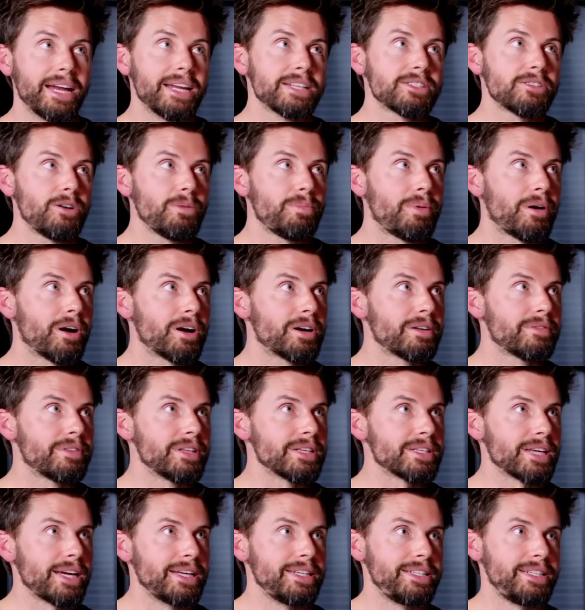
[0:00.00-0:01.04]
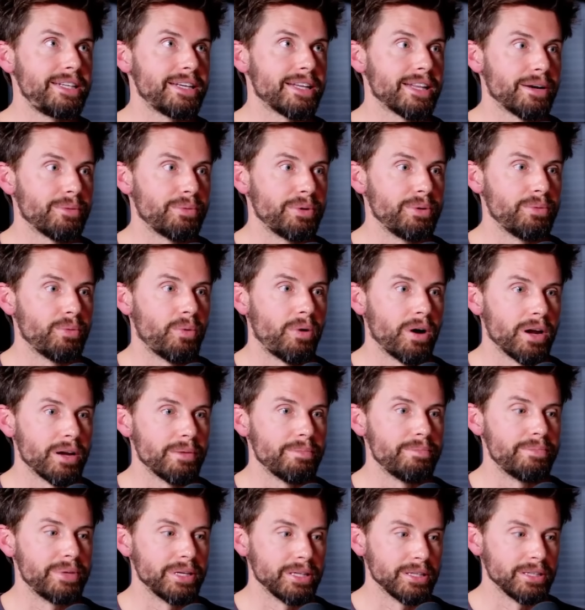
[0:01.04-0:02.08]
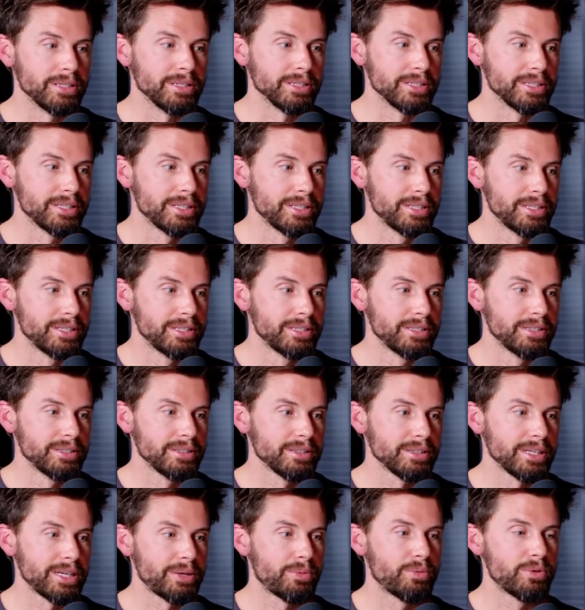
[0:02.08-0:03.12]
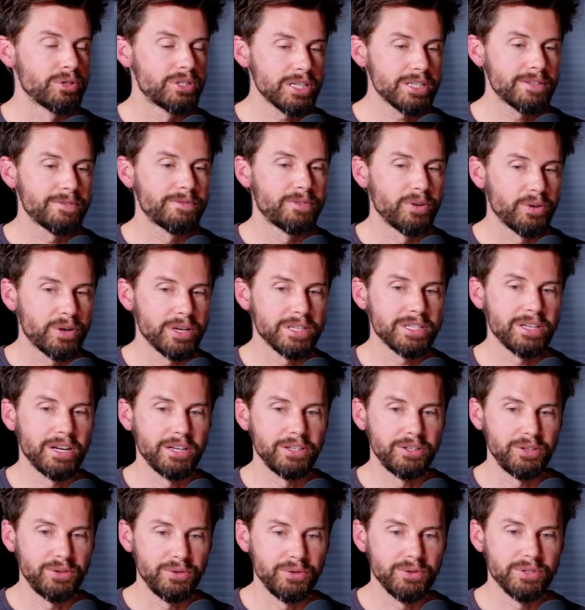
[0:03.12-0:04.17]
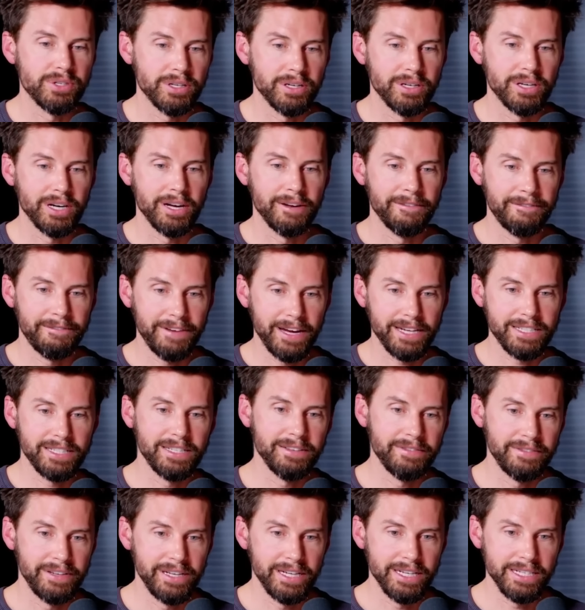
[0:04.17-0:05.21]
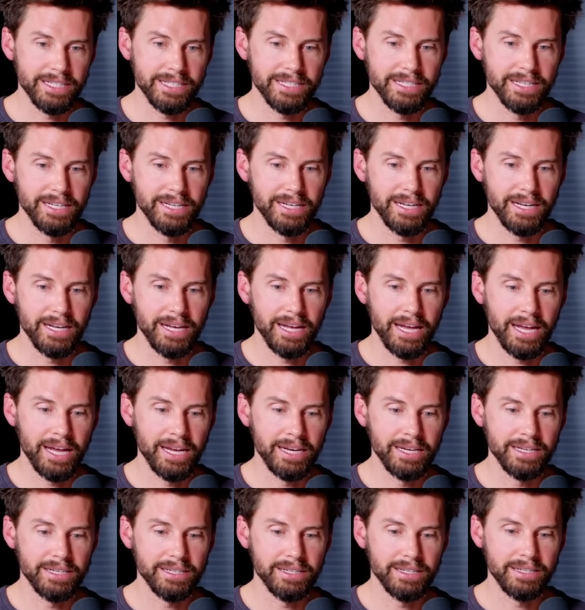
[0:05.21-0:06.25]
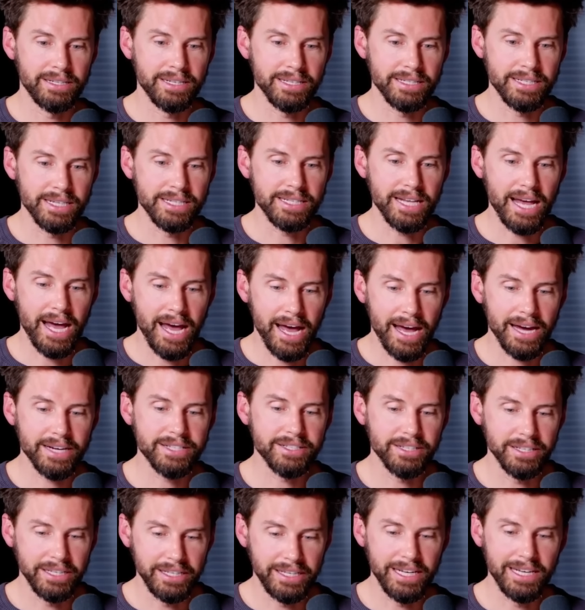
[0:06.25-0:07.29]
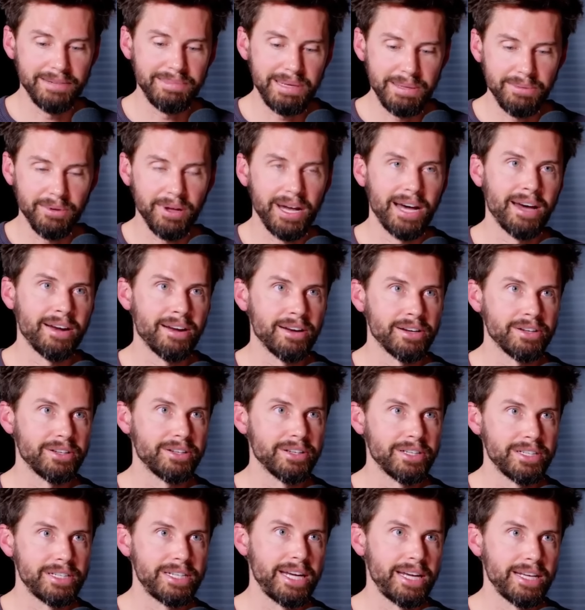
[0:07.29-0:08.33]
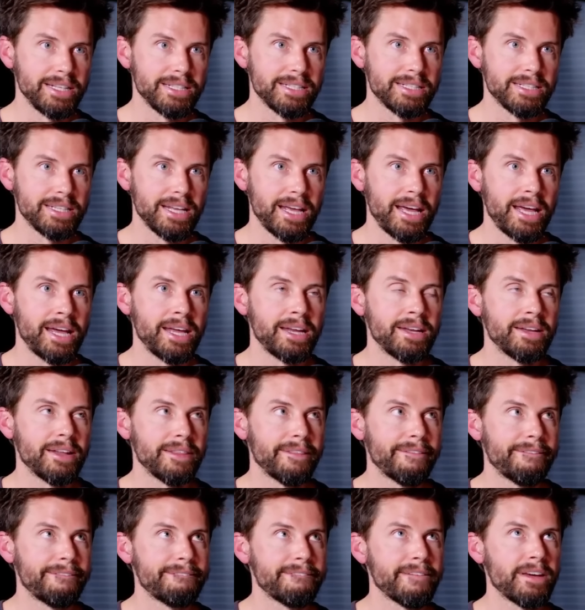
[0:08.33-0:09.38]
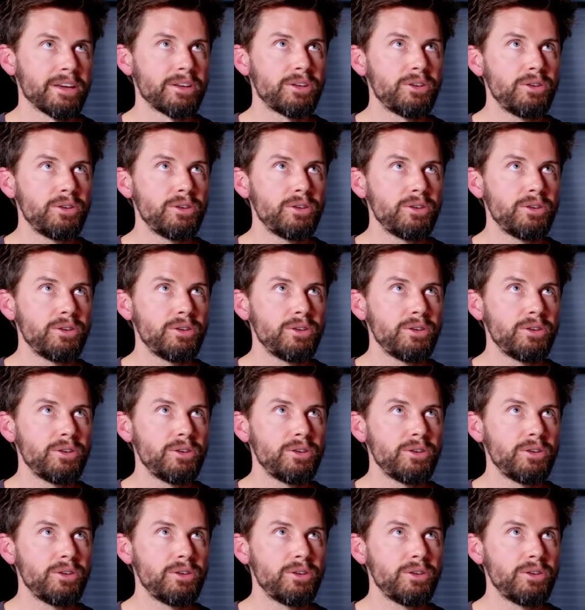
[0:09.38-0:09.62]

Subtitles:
And it's all part of this idea that we want to build, like, we're just focused on user effectiveness. And does this actually get people out on good dates? And a